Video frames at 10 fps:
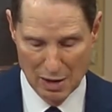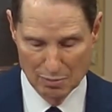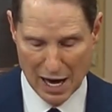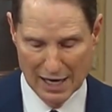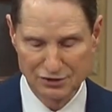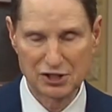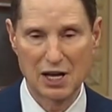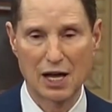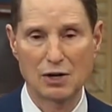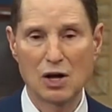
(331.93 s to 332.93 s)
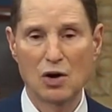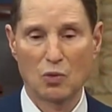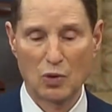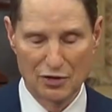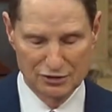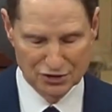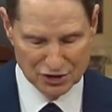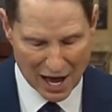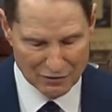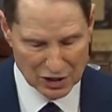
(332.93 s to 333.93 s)
passing it with
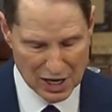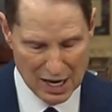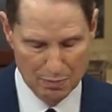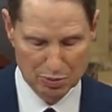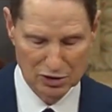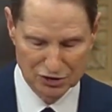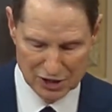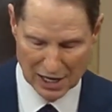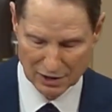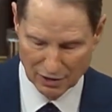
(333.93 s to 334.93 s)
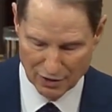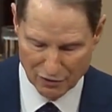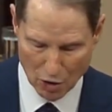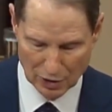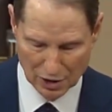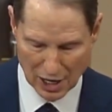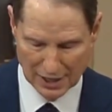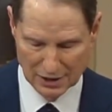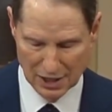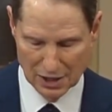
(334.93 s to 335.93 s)
70% of the vote in
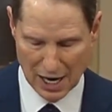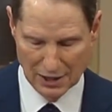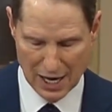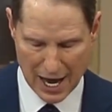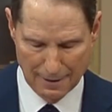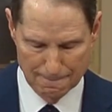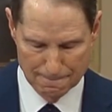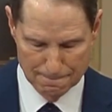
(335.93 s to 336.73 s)
1998.